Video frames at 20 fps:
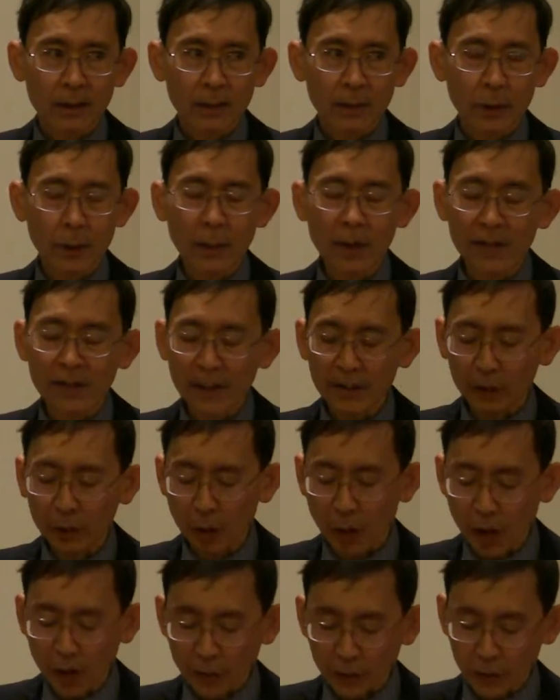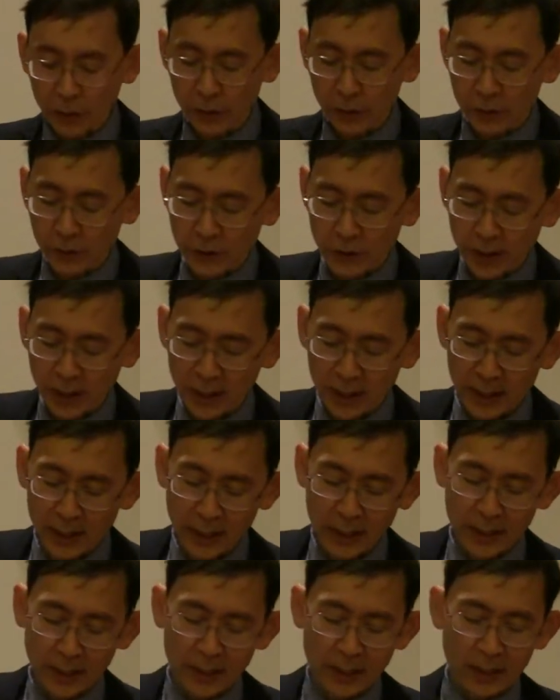One of my favorite authors
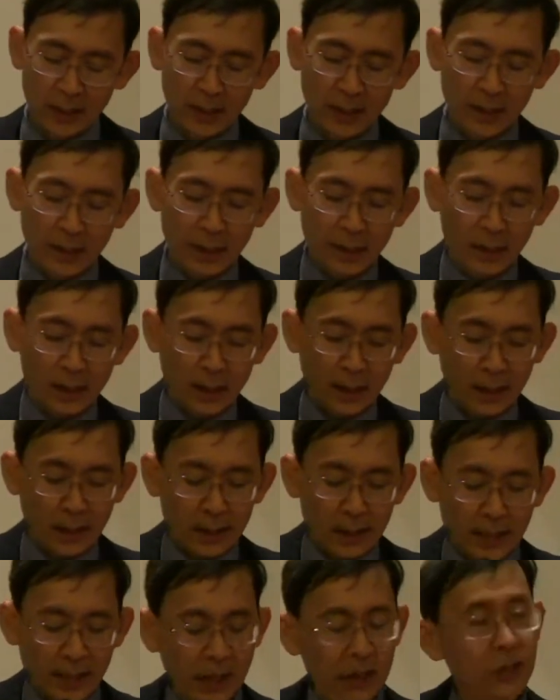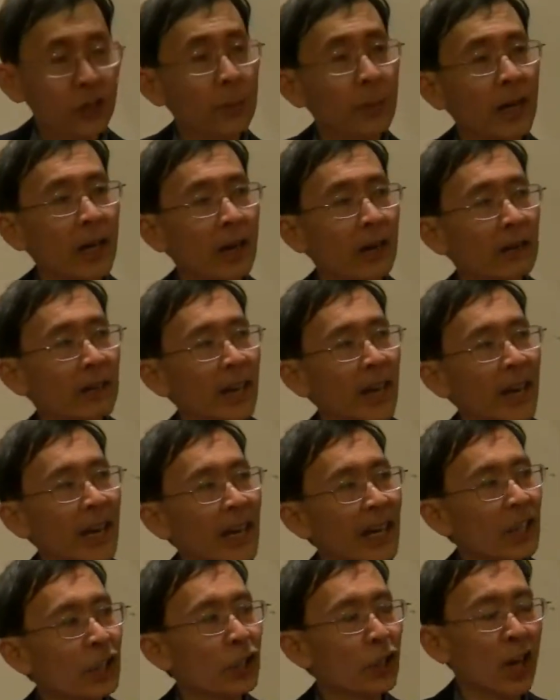tells about
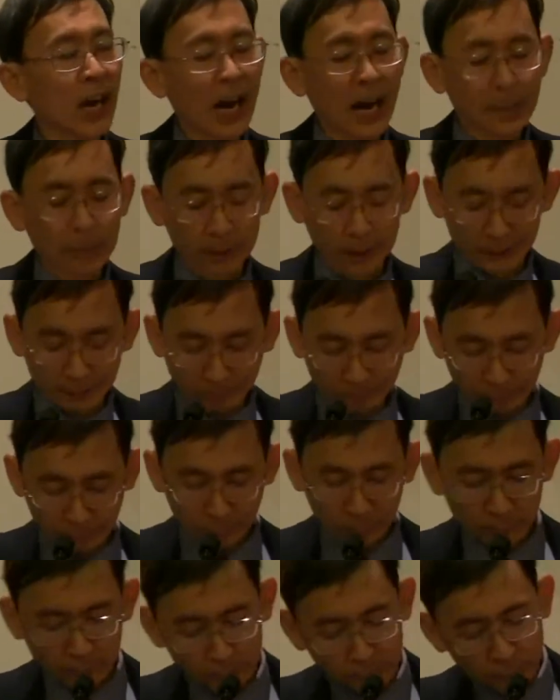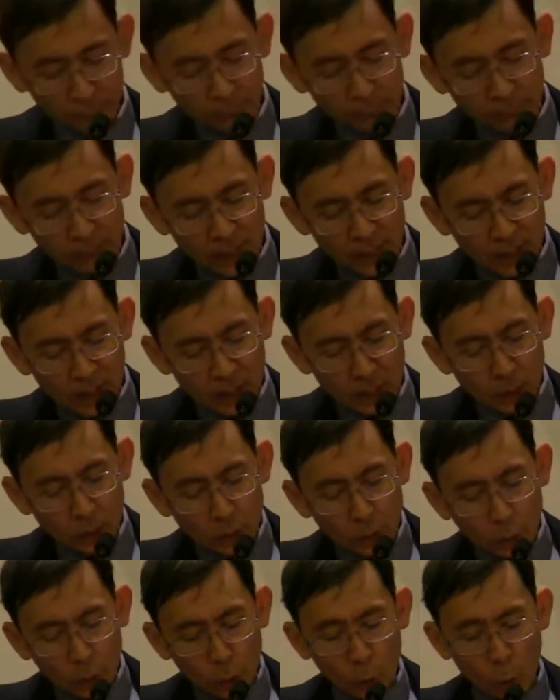a chaplain
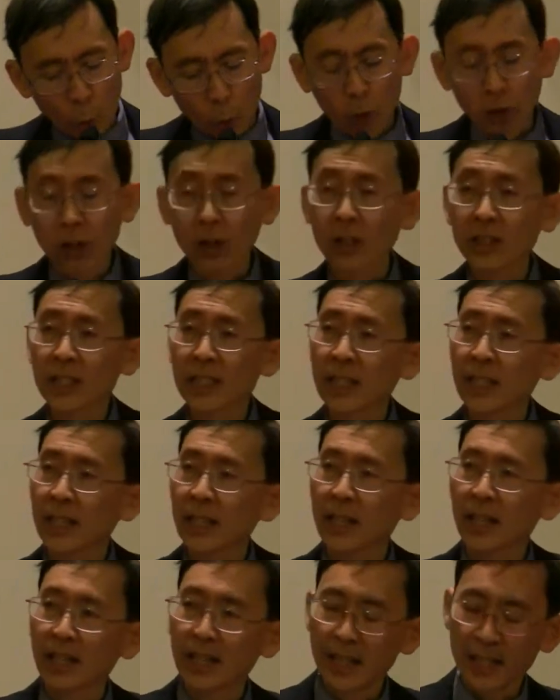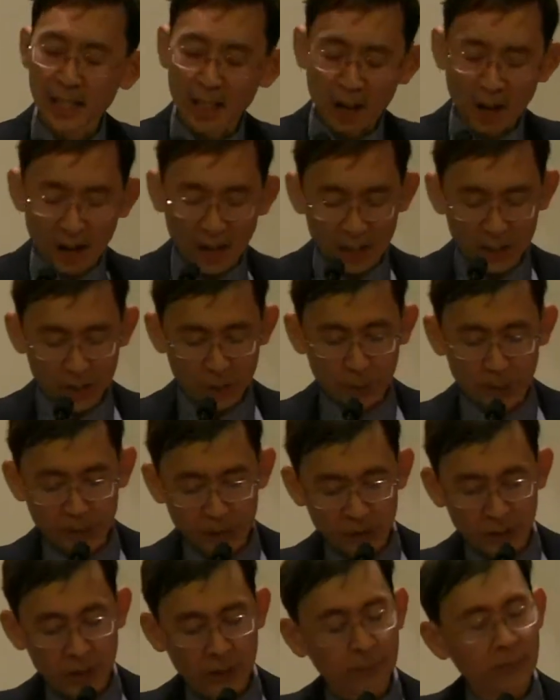who worked in a
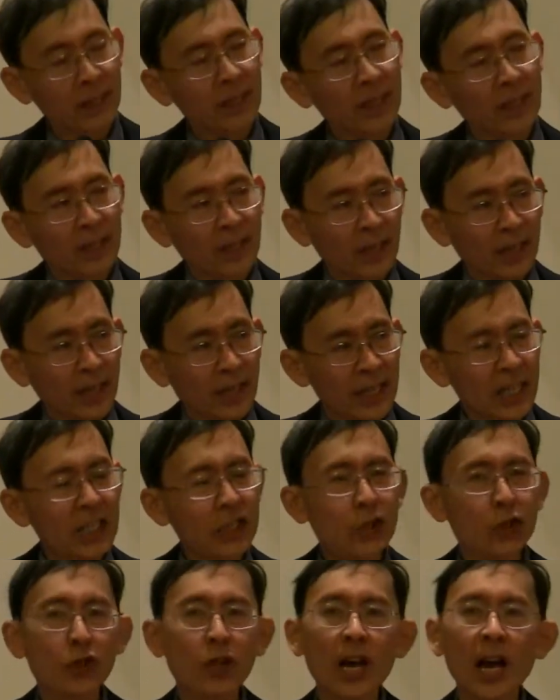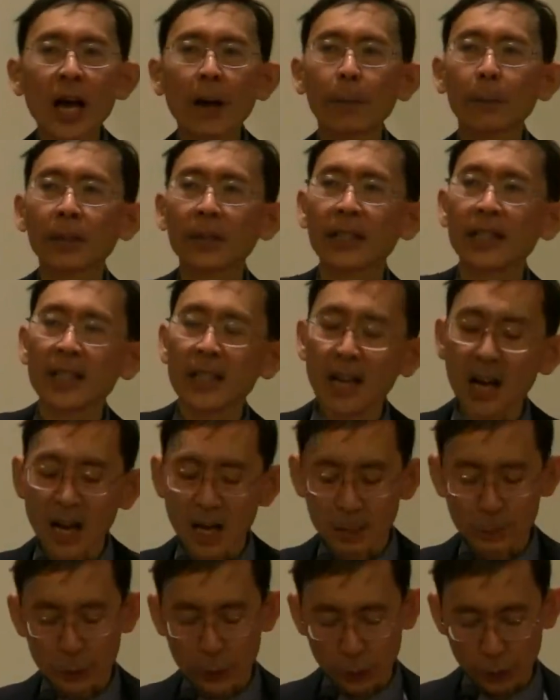hospice. And this chaplain
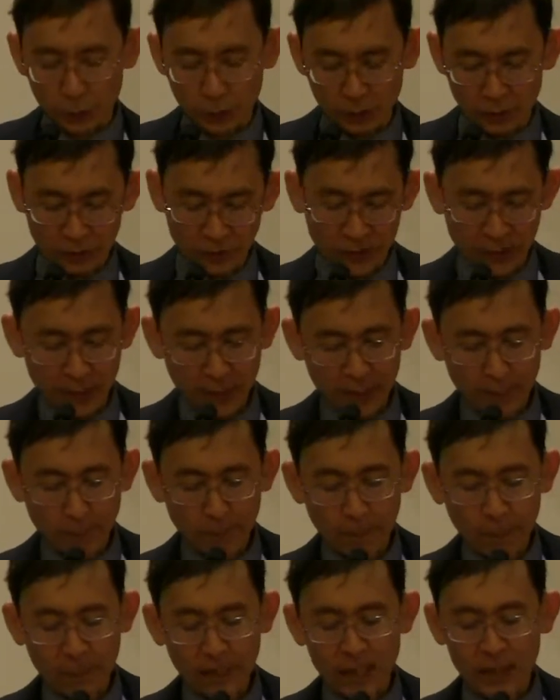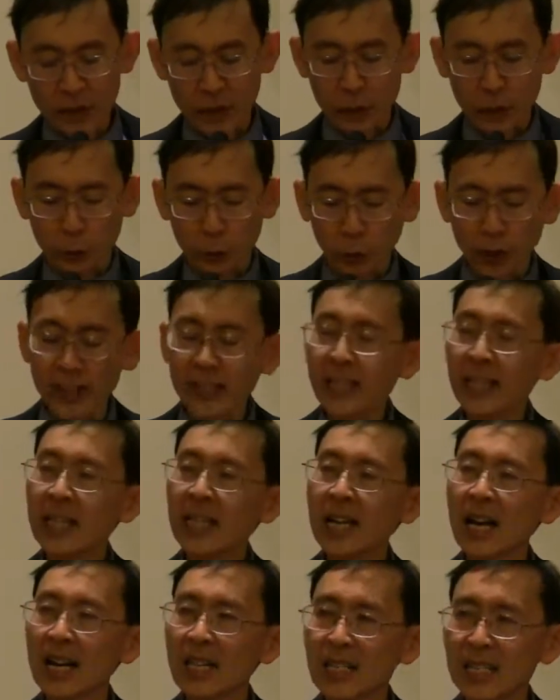observed a
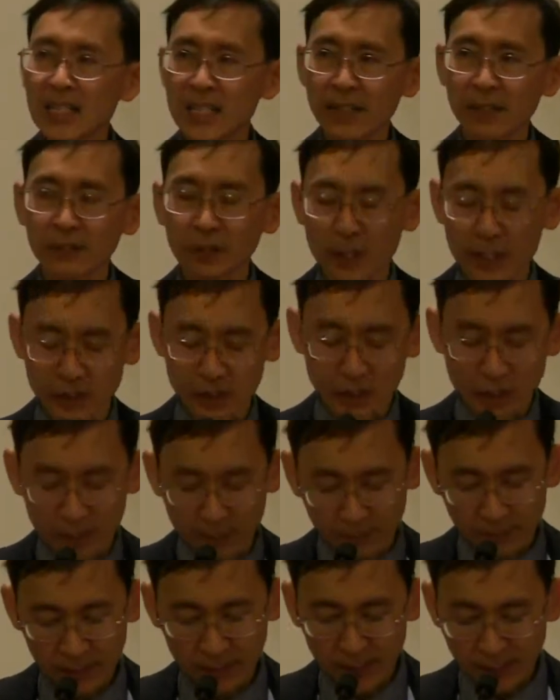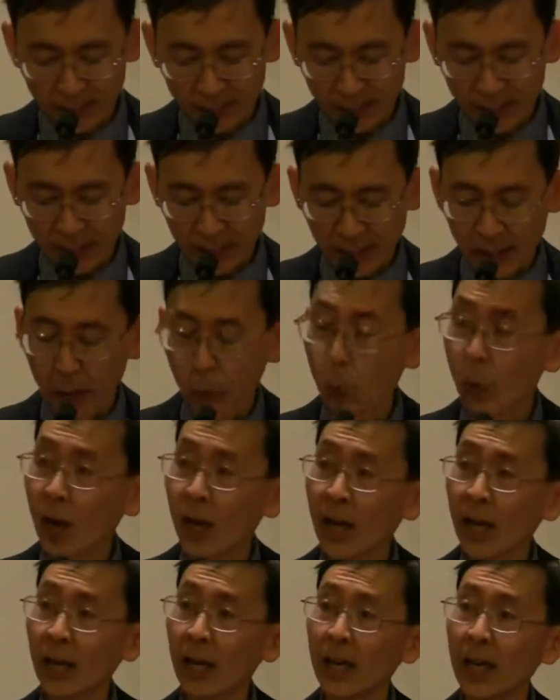striking difference in the
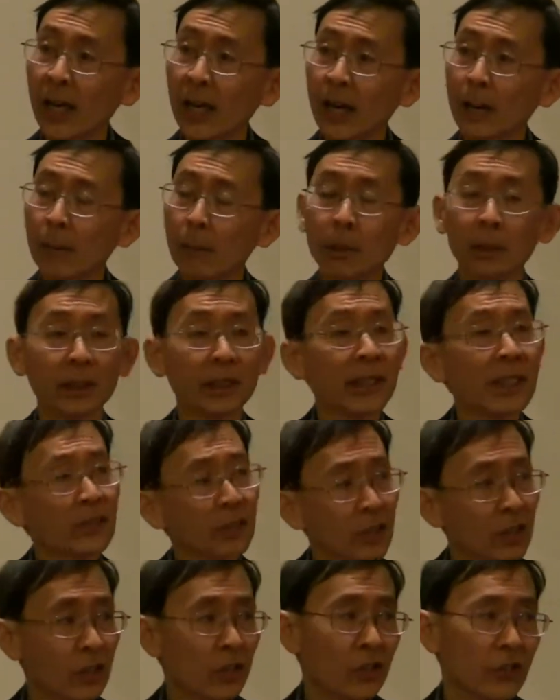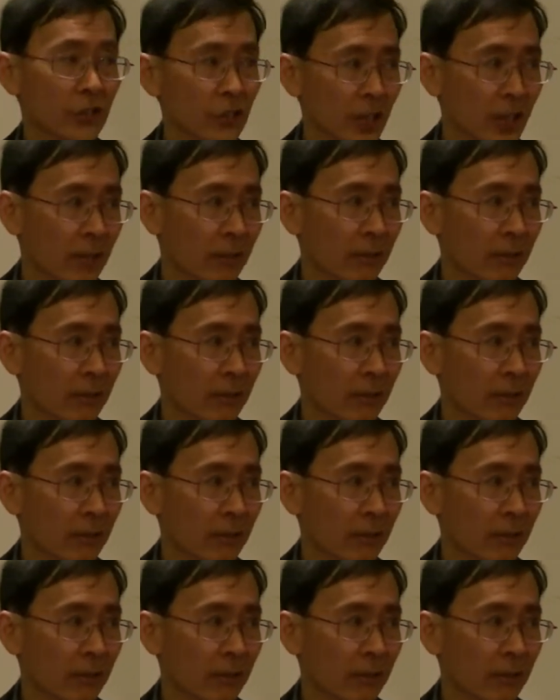way believers